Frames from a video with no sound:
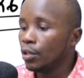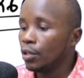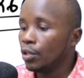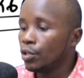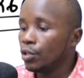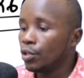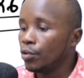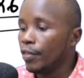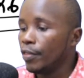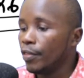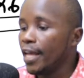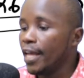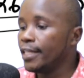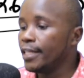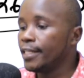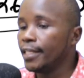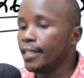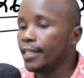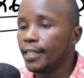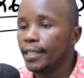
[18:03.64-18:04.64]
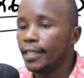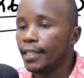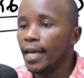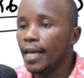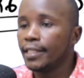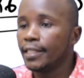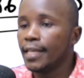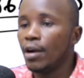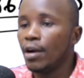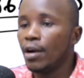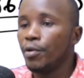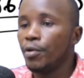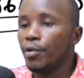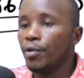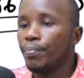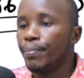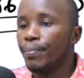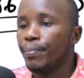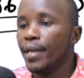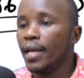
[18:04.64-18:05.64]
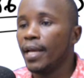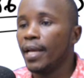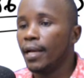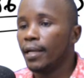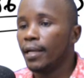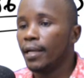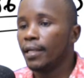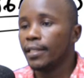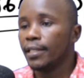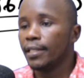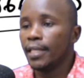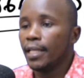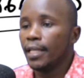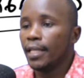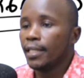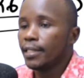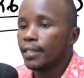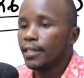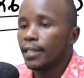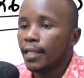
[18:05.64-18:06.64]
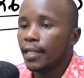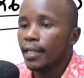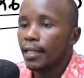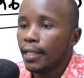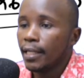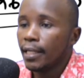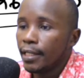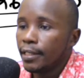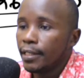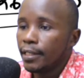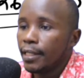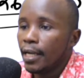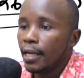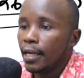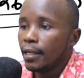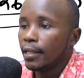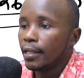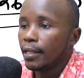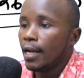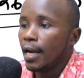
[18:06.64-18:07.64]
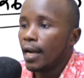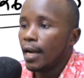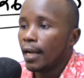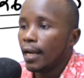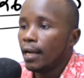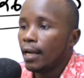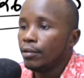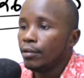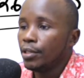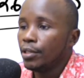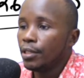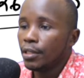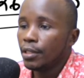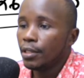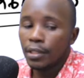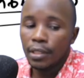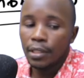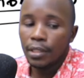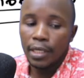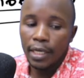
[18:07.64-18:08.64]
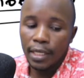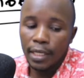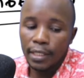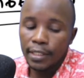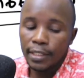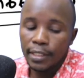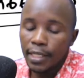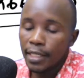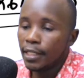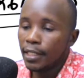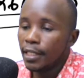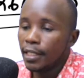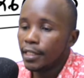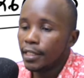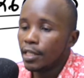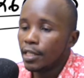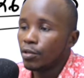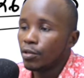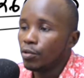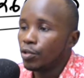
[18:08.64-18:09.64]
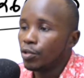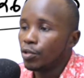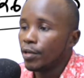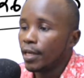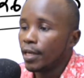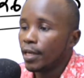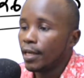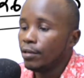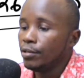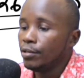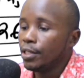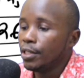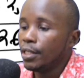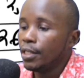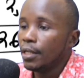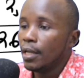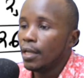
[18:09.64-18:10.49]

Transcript: So that is it. That's how we prepare sales ledger account, sales ledger's control account,